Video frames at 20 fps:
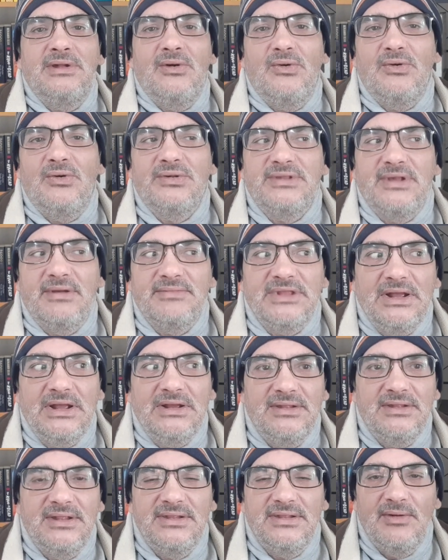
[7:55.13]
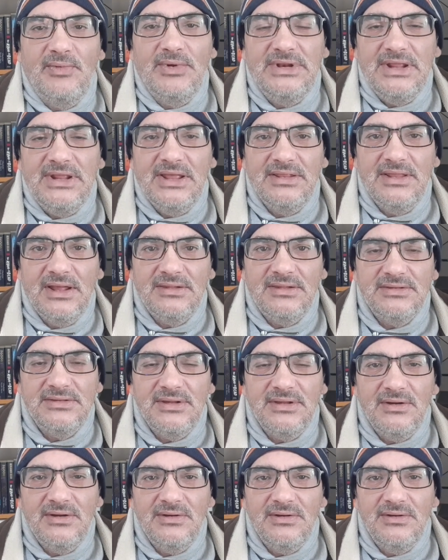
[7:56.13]
or something, somewhere near that.
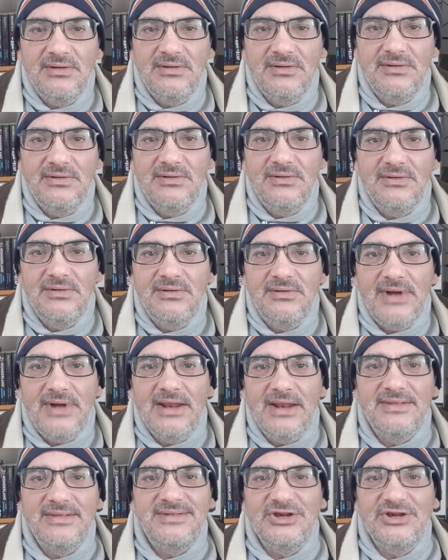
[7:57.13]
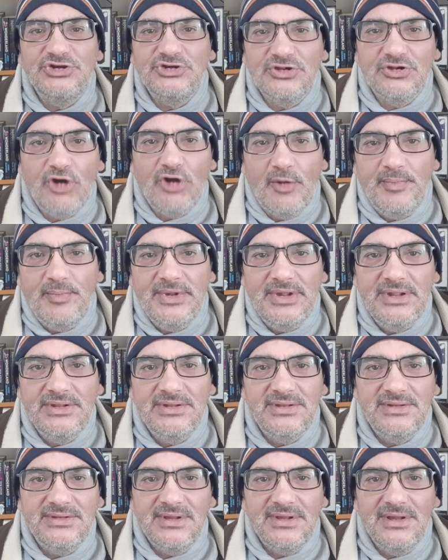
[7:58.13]
So, and it's digital
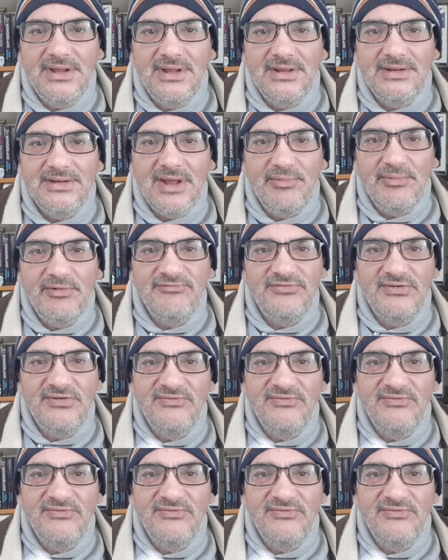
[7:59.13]
copies, and I prefer